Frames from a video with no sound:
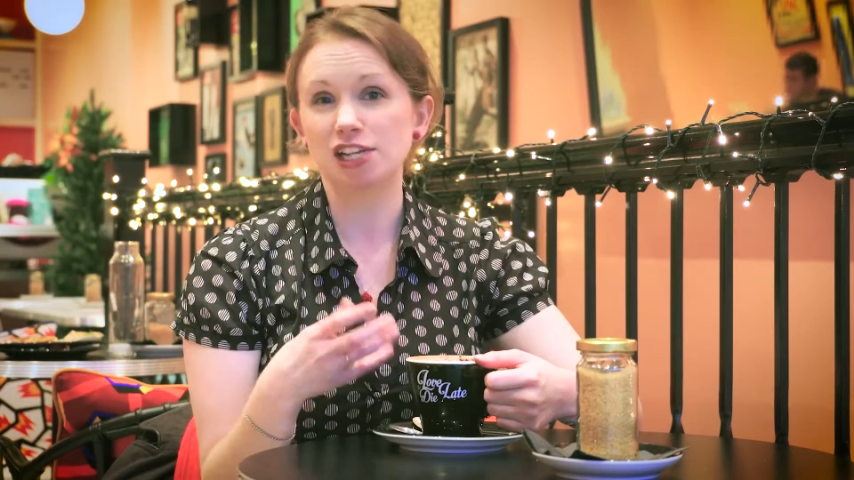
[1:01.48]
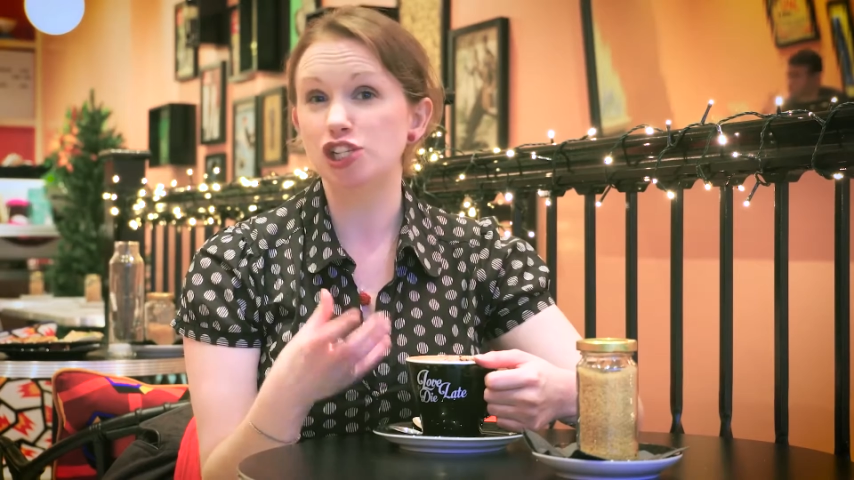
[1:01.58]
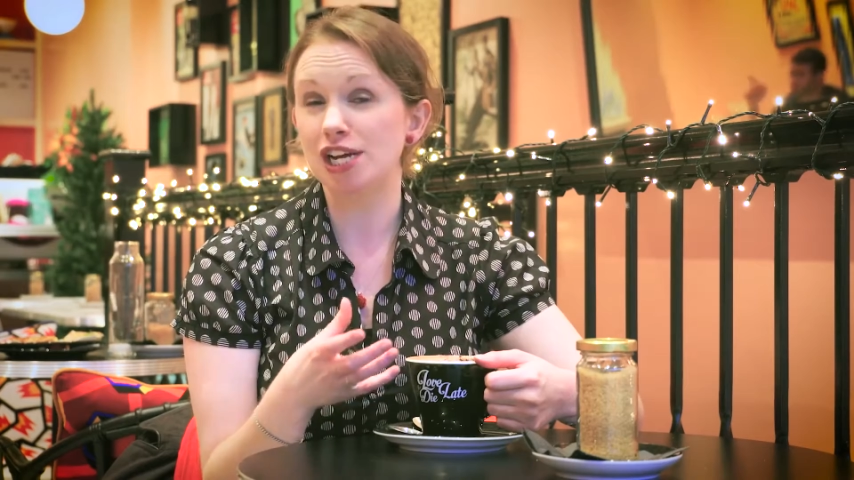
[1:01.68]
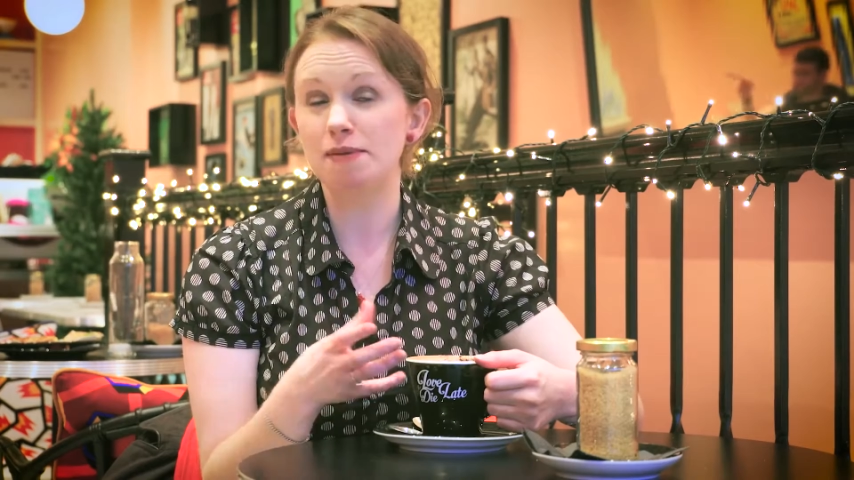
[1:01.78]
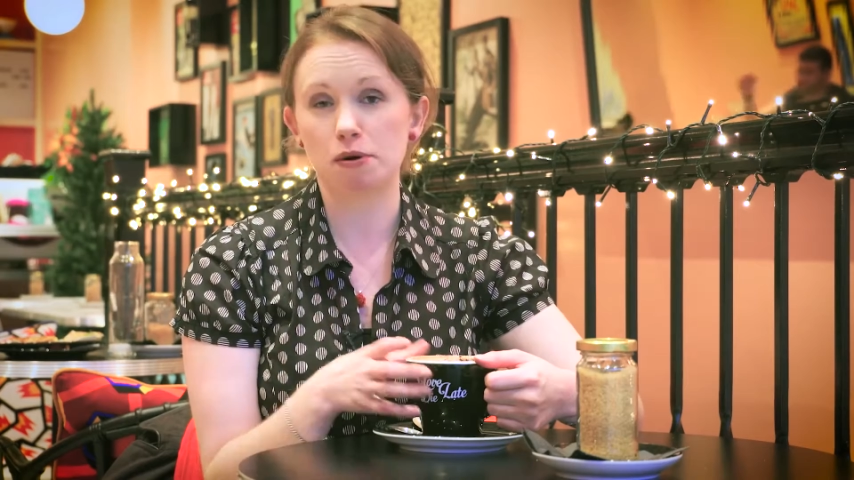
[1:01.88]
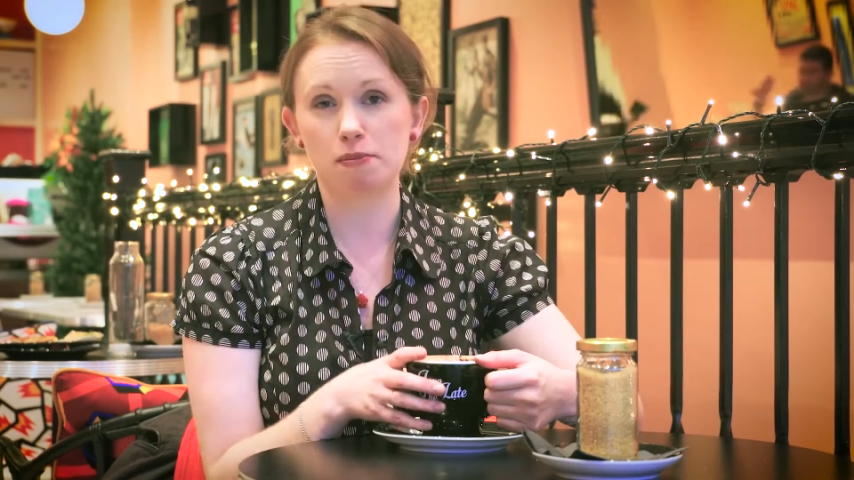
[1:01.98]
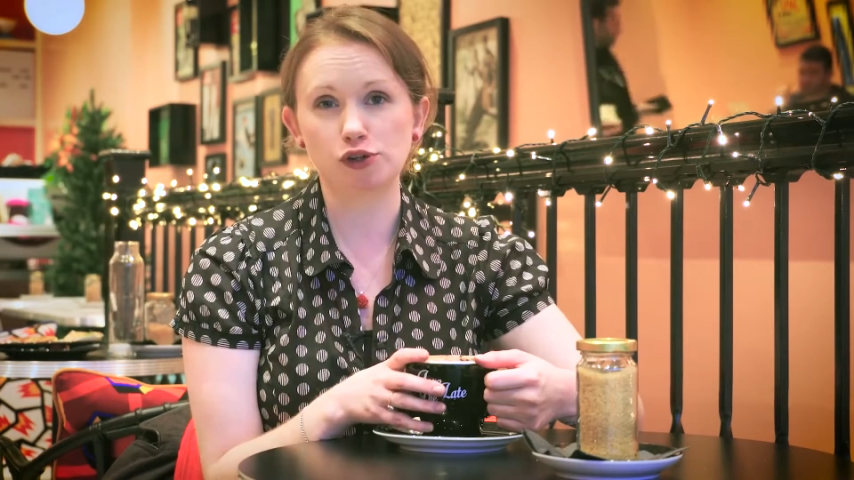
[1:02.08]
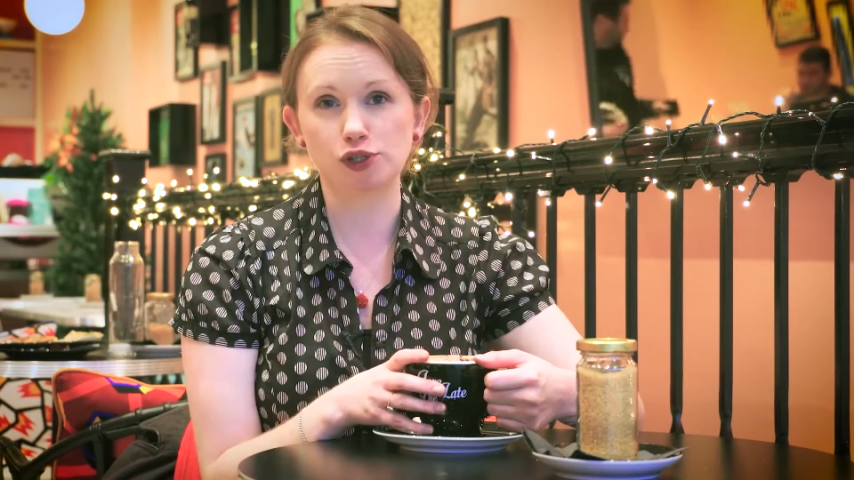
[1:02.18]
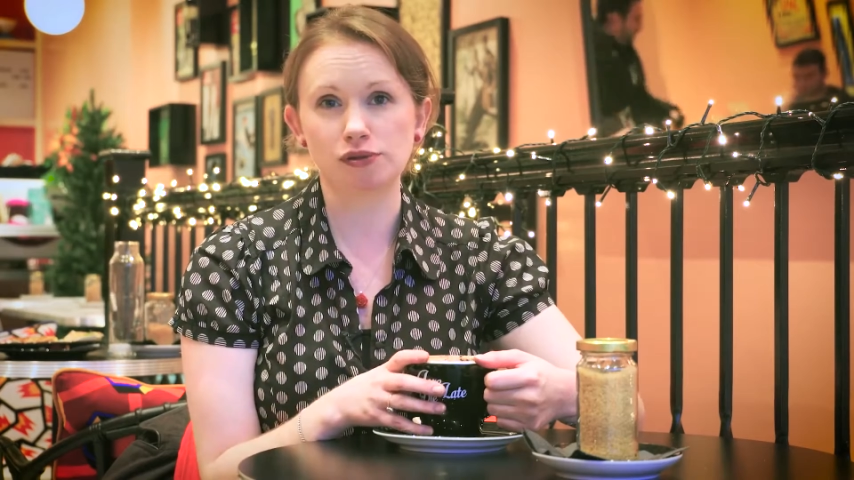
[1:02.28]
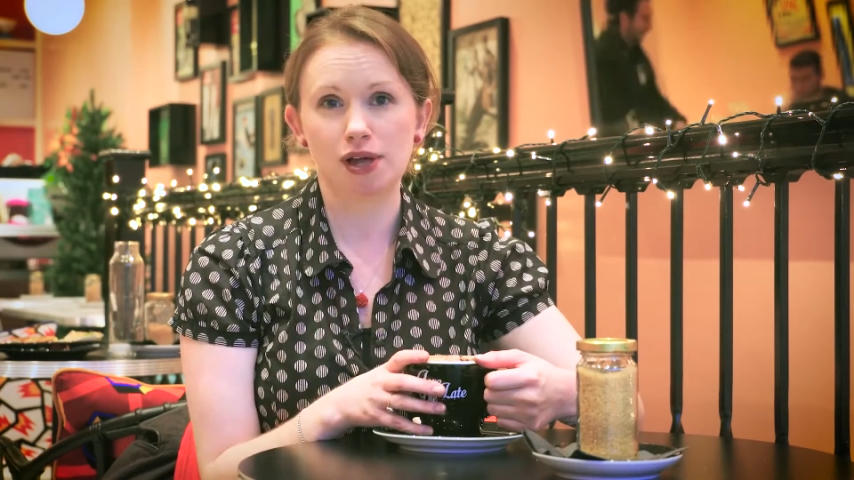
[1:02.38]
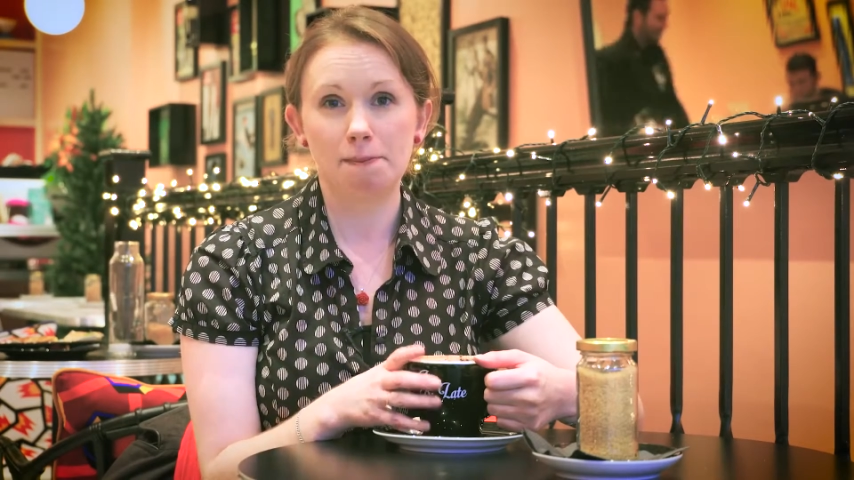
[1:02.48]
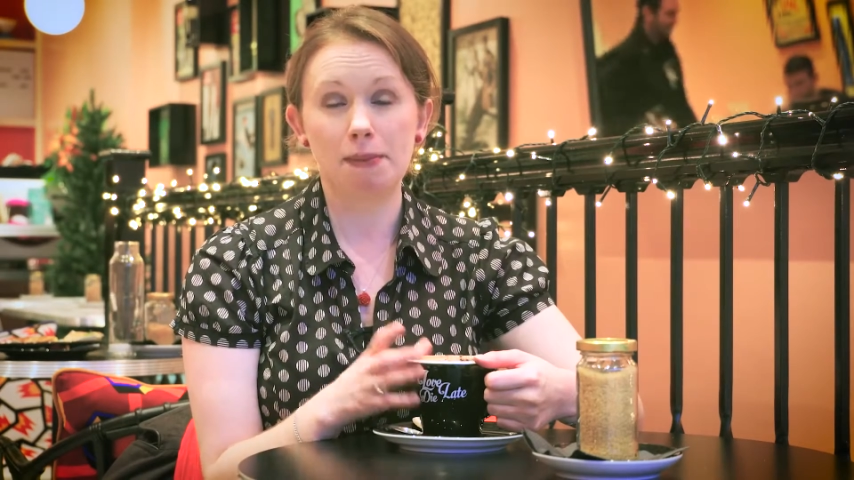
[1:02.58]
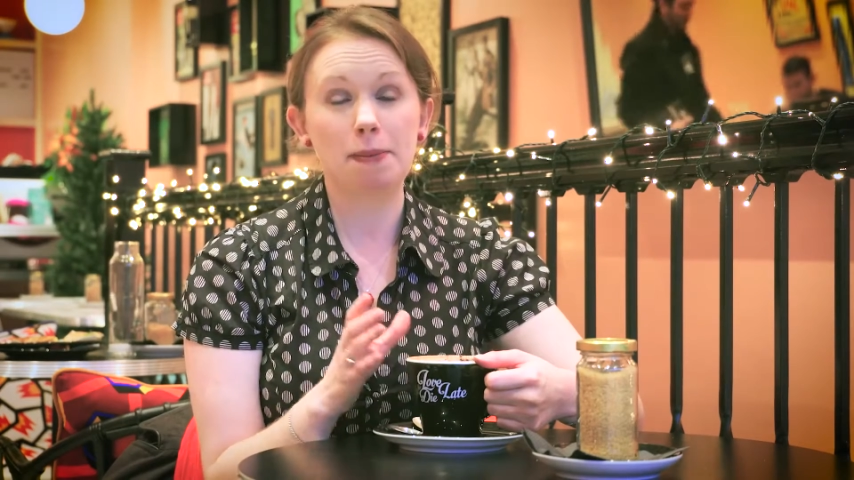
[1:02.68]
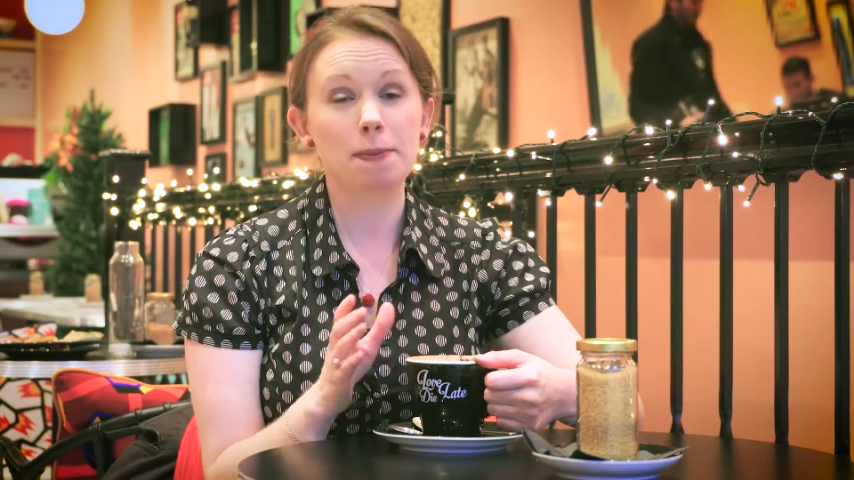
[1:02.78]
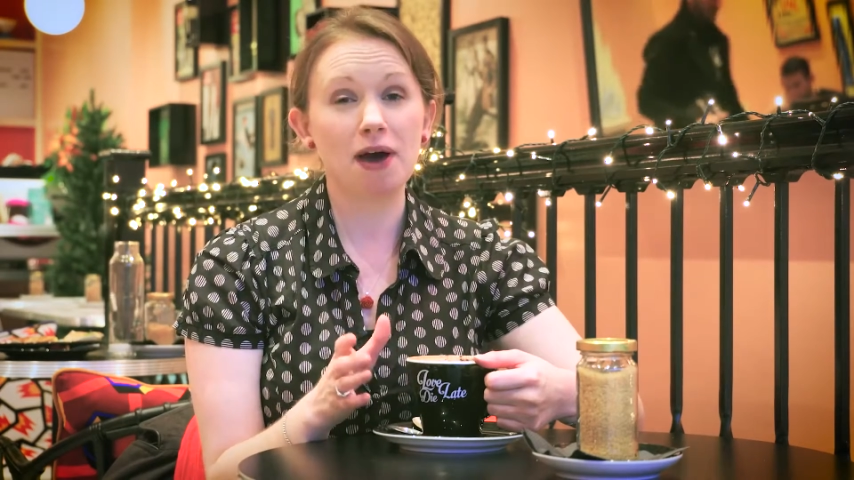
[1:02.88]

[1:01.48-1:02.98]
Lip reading: and cheaper model may be